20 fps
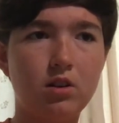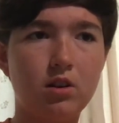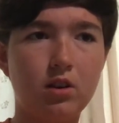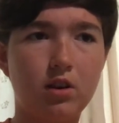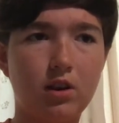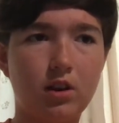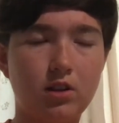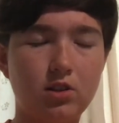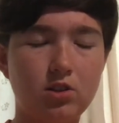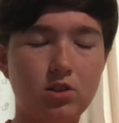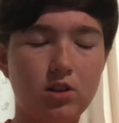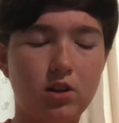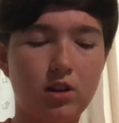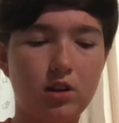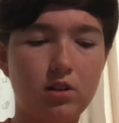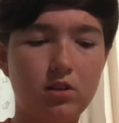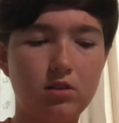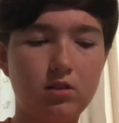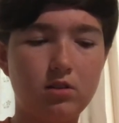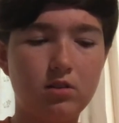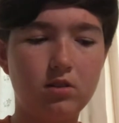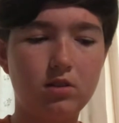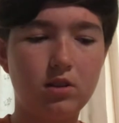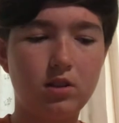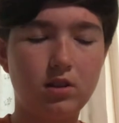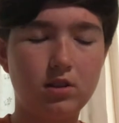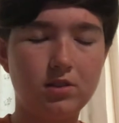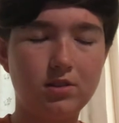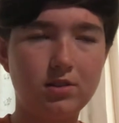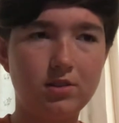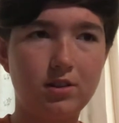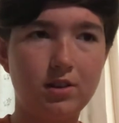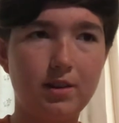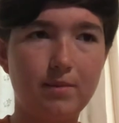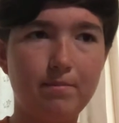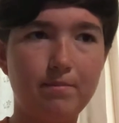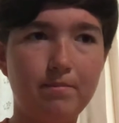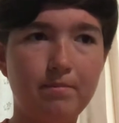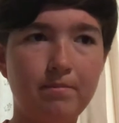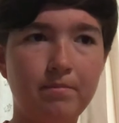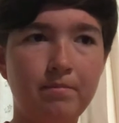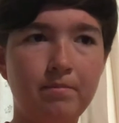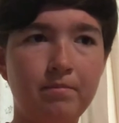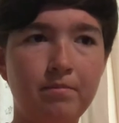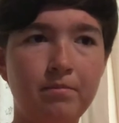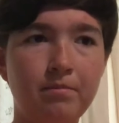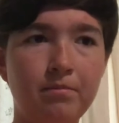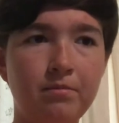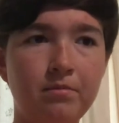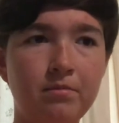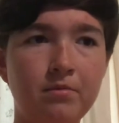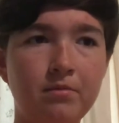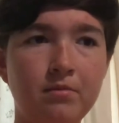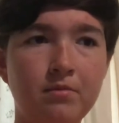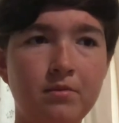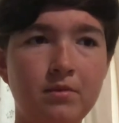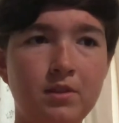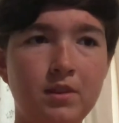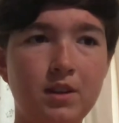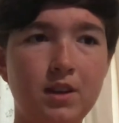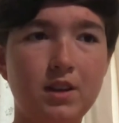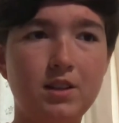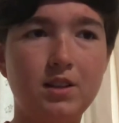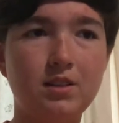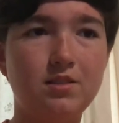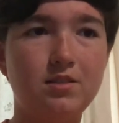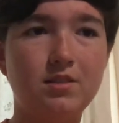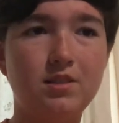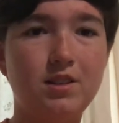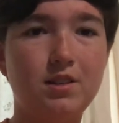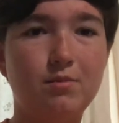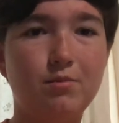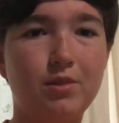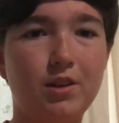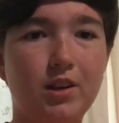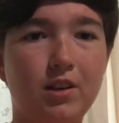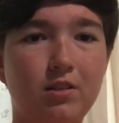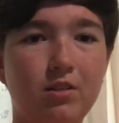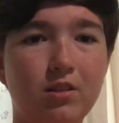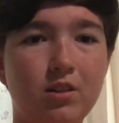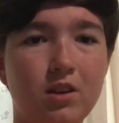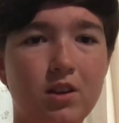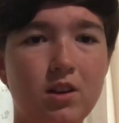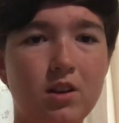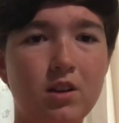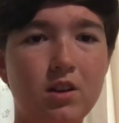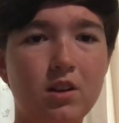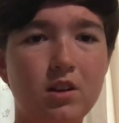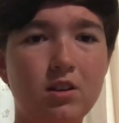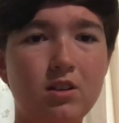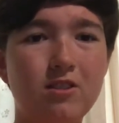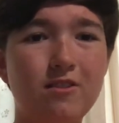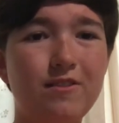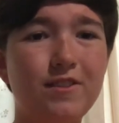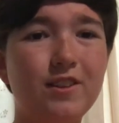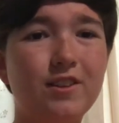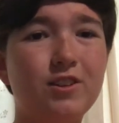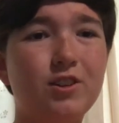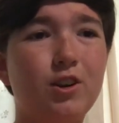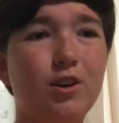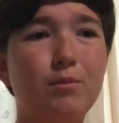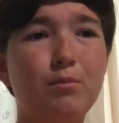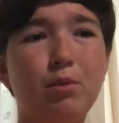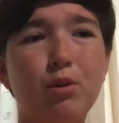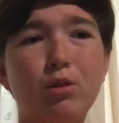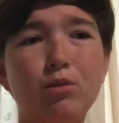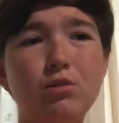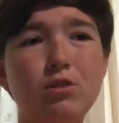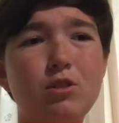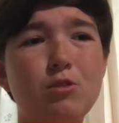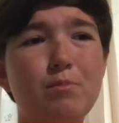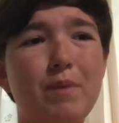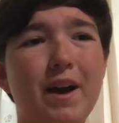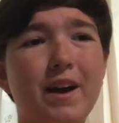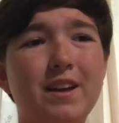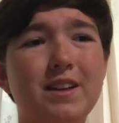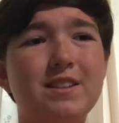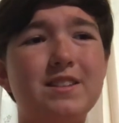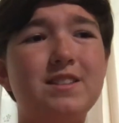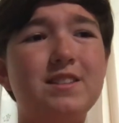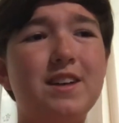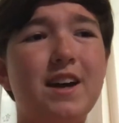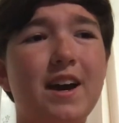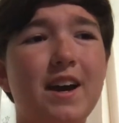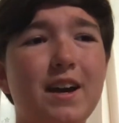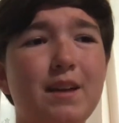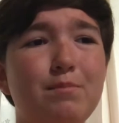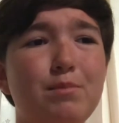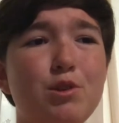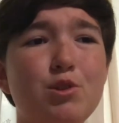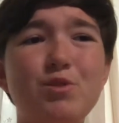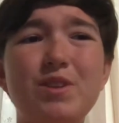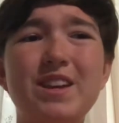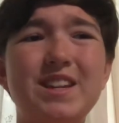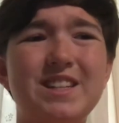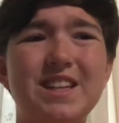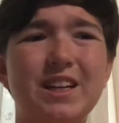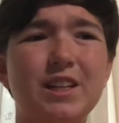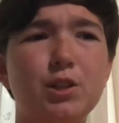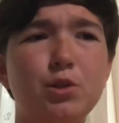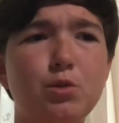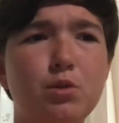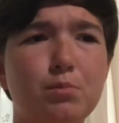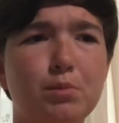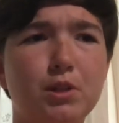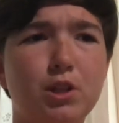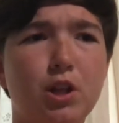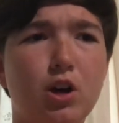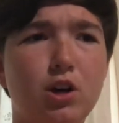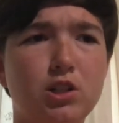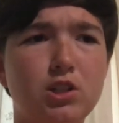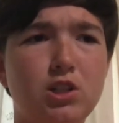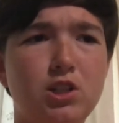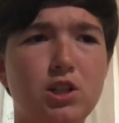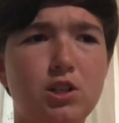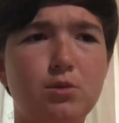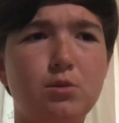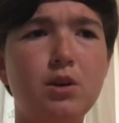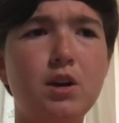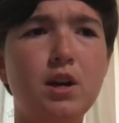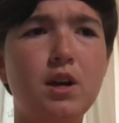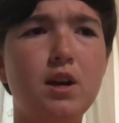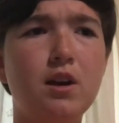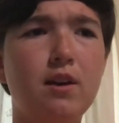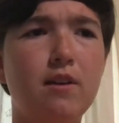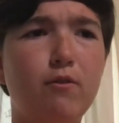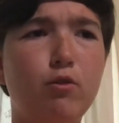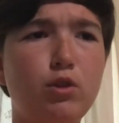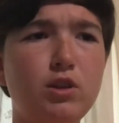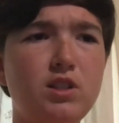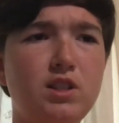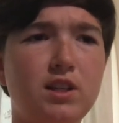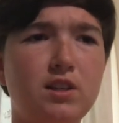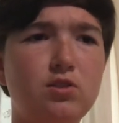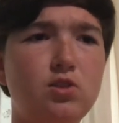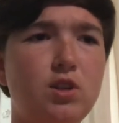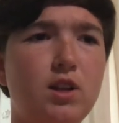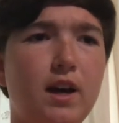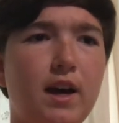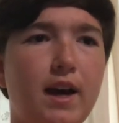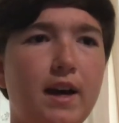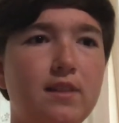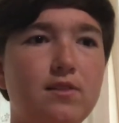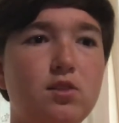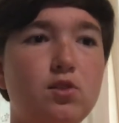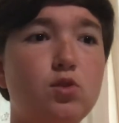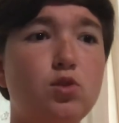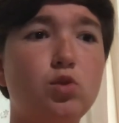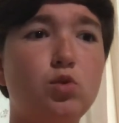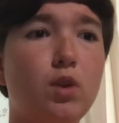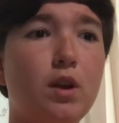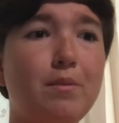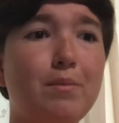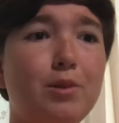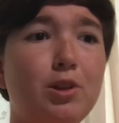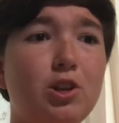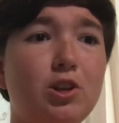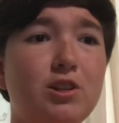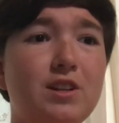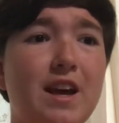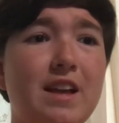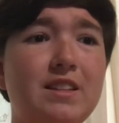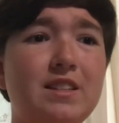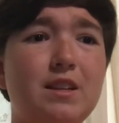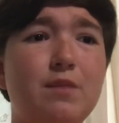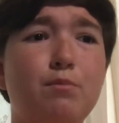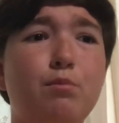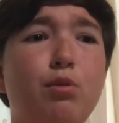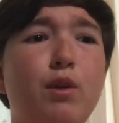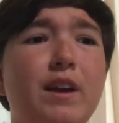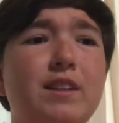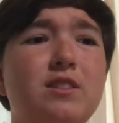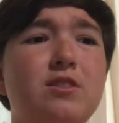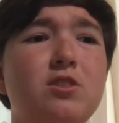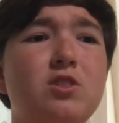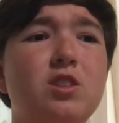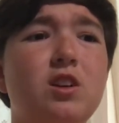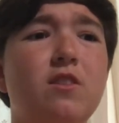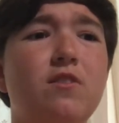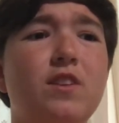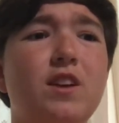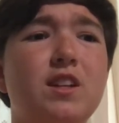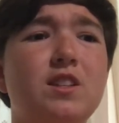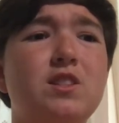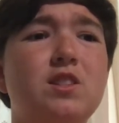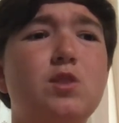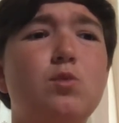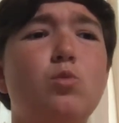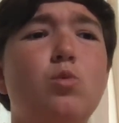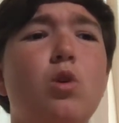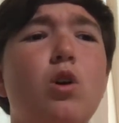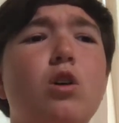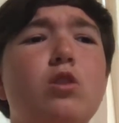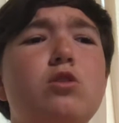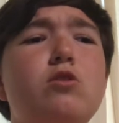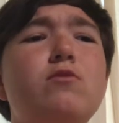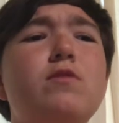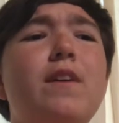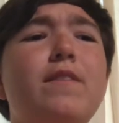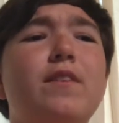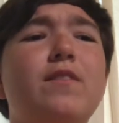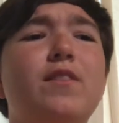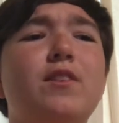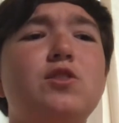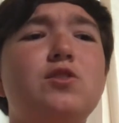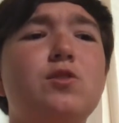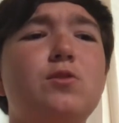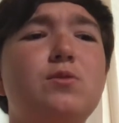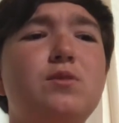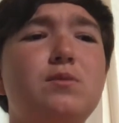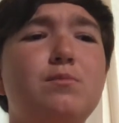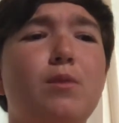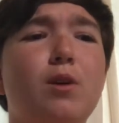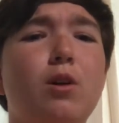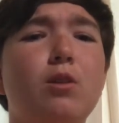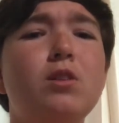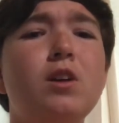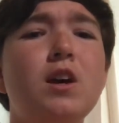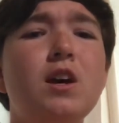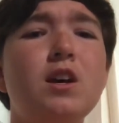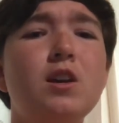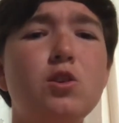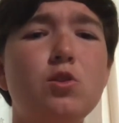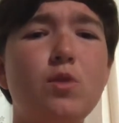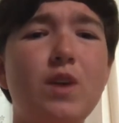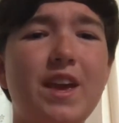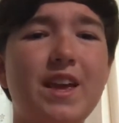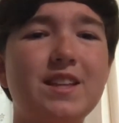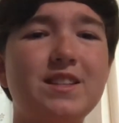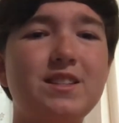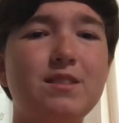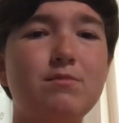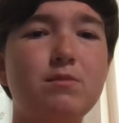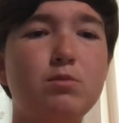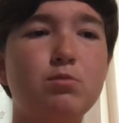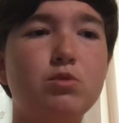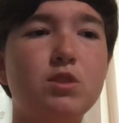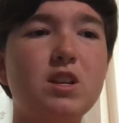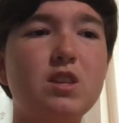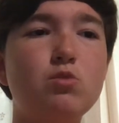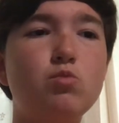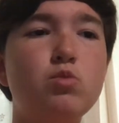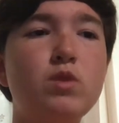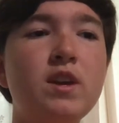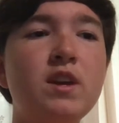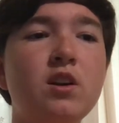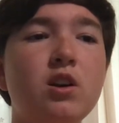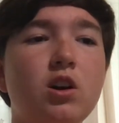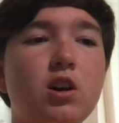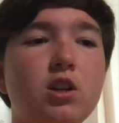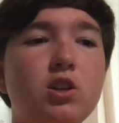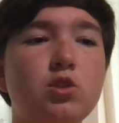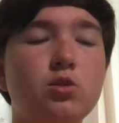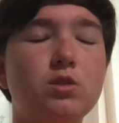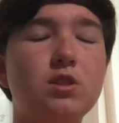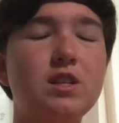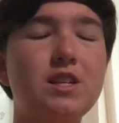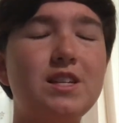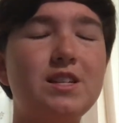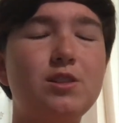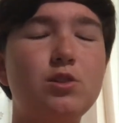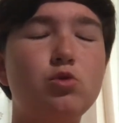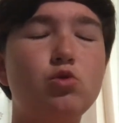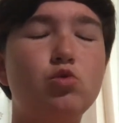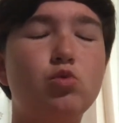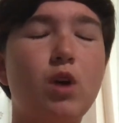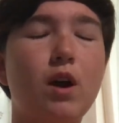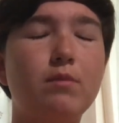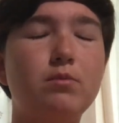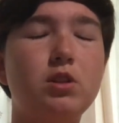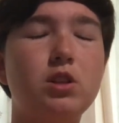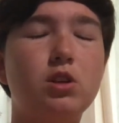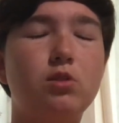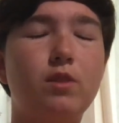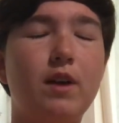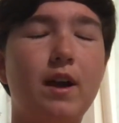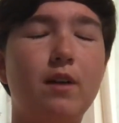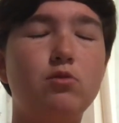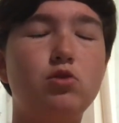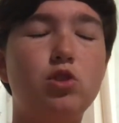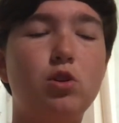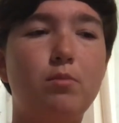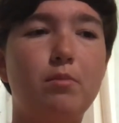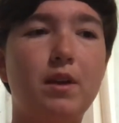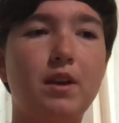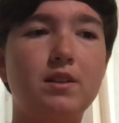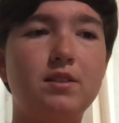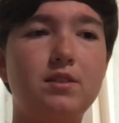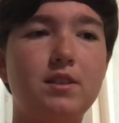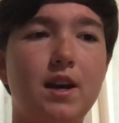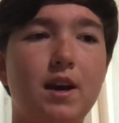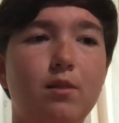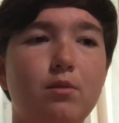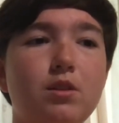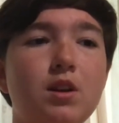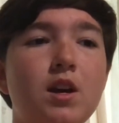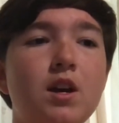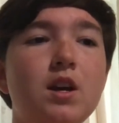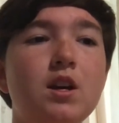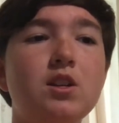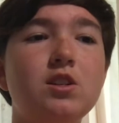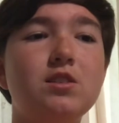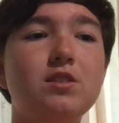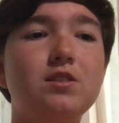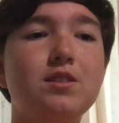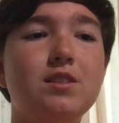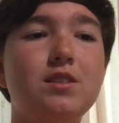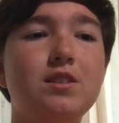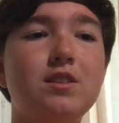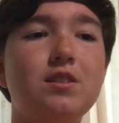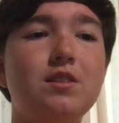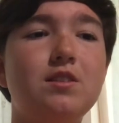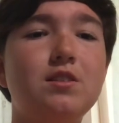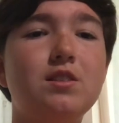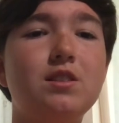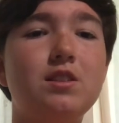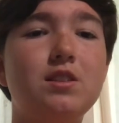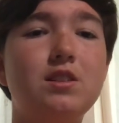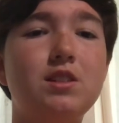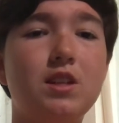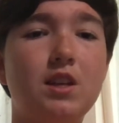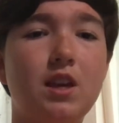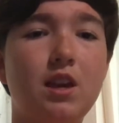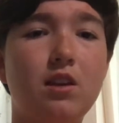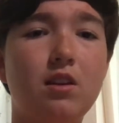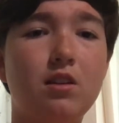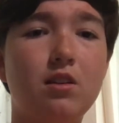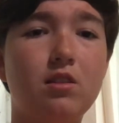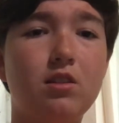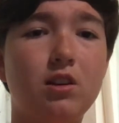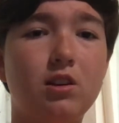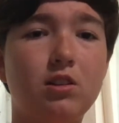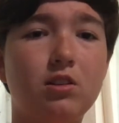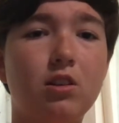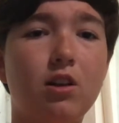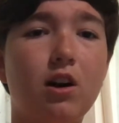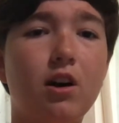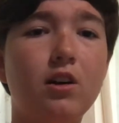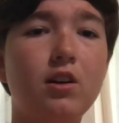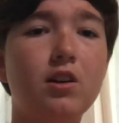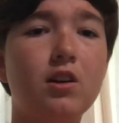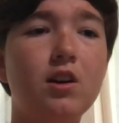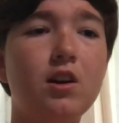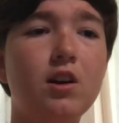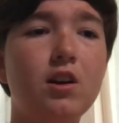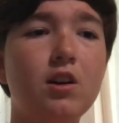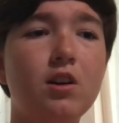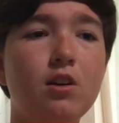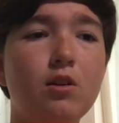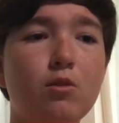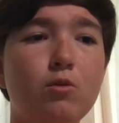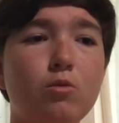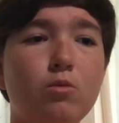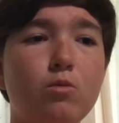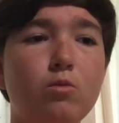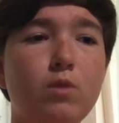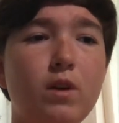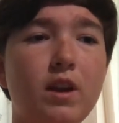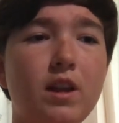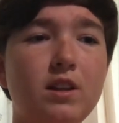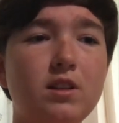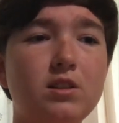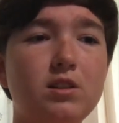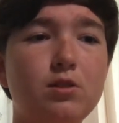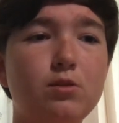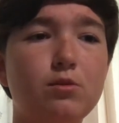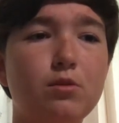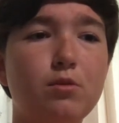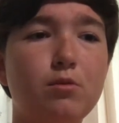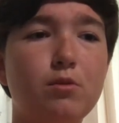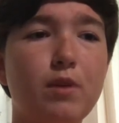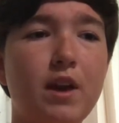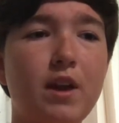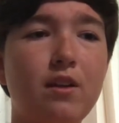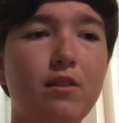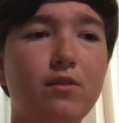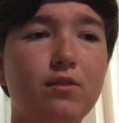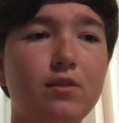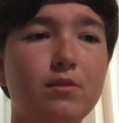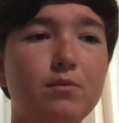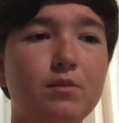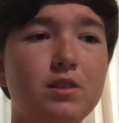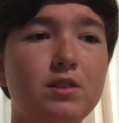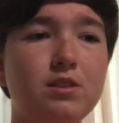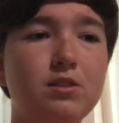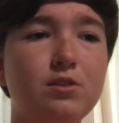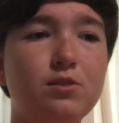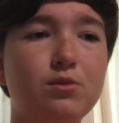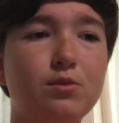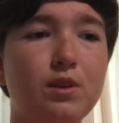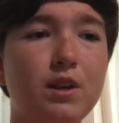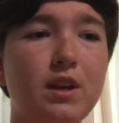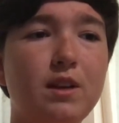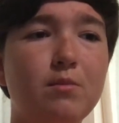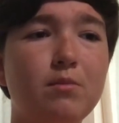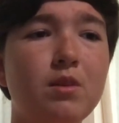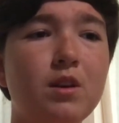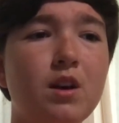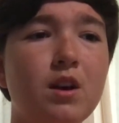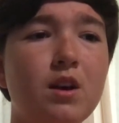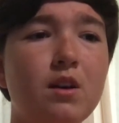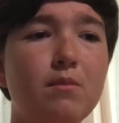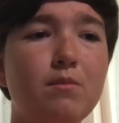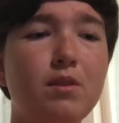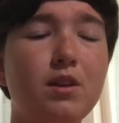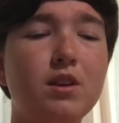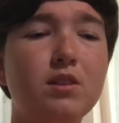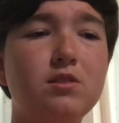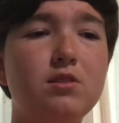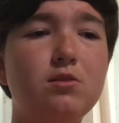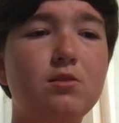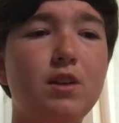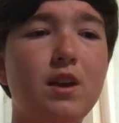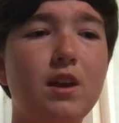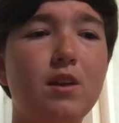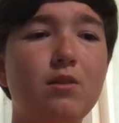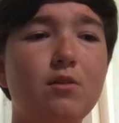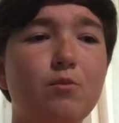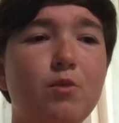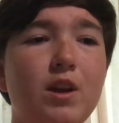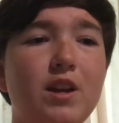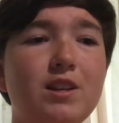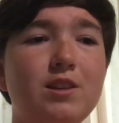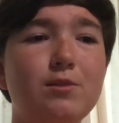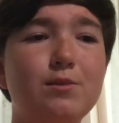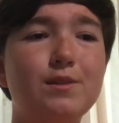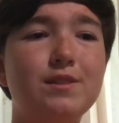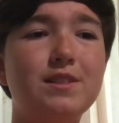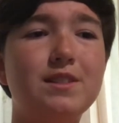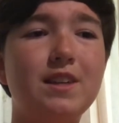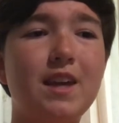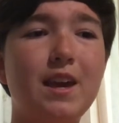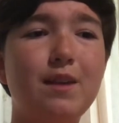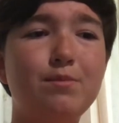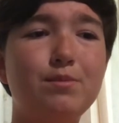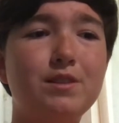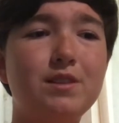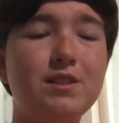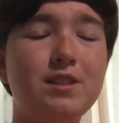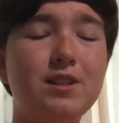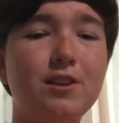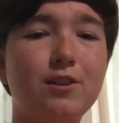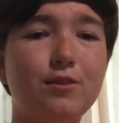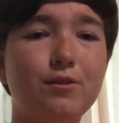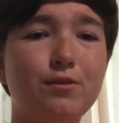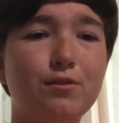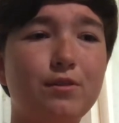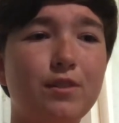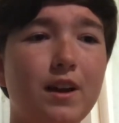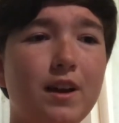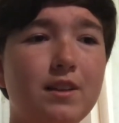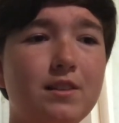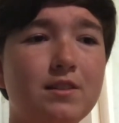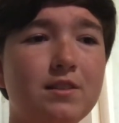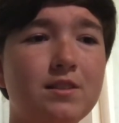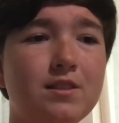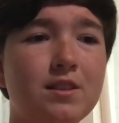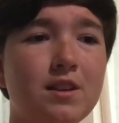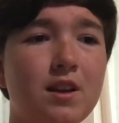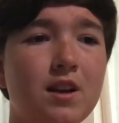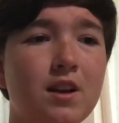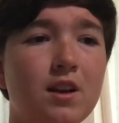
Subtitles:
A gunshot and a scream. It doesn't seem real. You feel an arm pull you back inside, but you can't tell who it belongs to. A voice tells you to hide, so you scramble to your desk and press yourself against the wall. You've never felt so small. You can't seem to breathe. Weak on your knees, you drop to the ground. Don't make a sound. Just listen to the ticking of the clock. Wait to awake from this dream, because you can't wait to escape, to see your friends.